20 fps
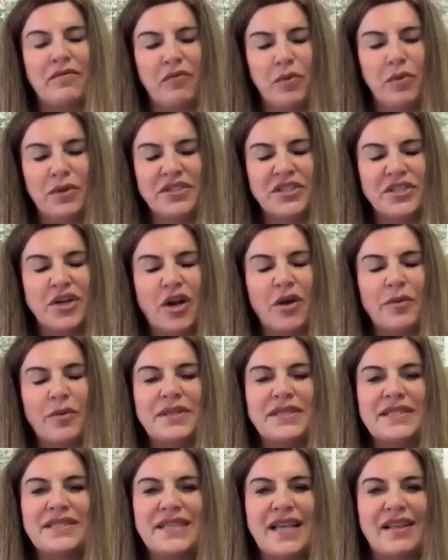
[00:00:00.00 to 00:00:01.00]
We'll start
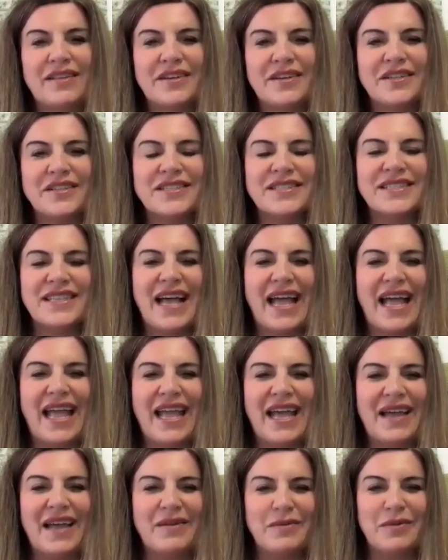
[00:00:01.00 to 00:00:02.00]
with sellers
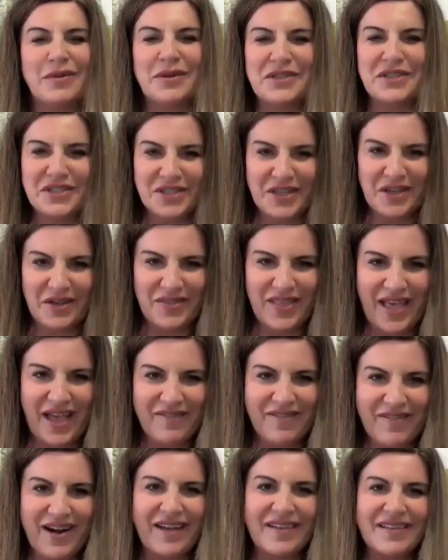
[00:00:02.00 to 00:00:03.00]
and we'll just go
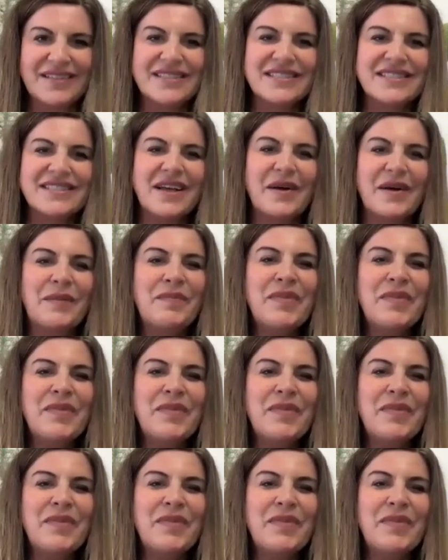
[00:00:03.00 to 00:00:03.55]
that route. So,